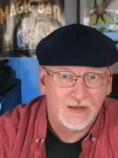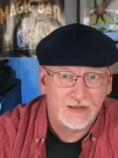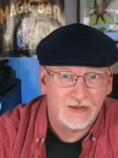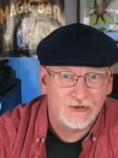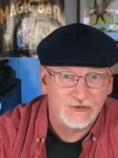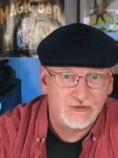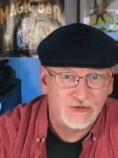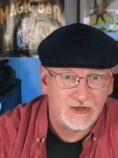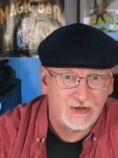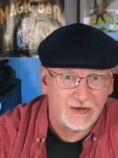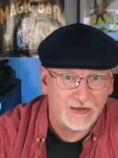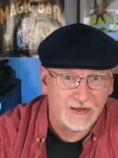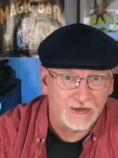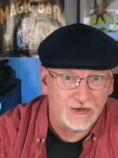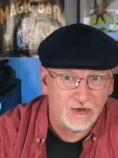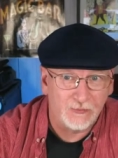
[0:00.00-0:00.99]
unshared. I
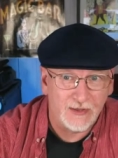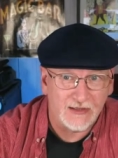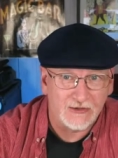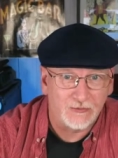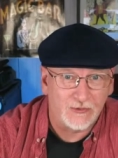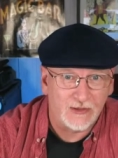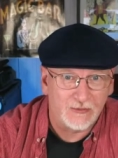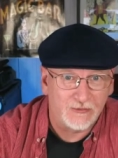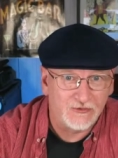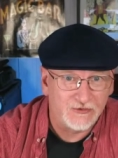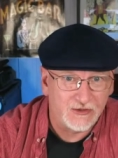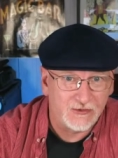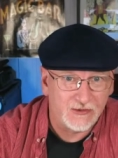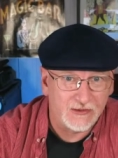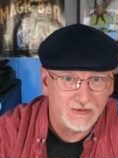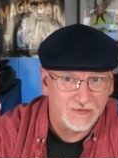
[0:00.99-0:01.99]
got to go back to what I was
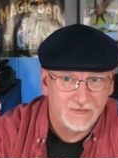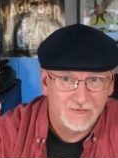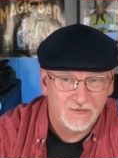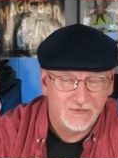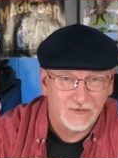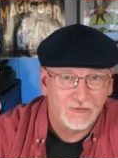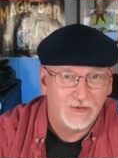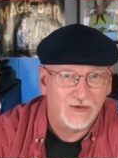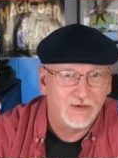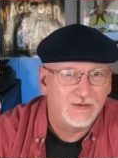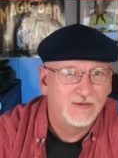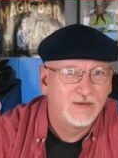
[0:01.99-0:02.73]
sharing. Hold on.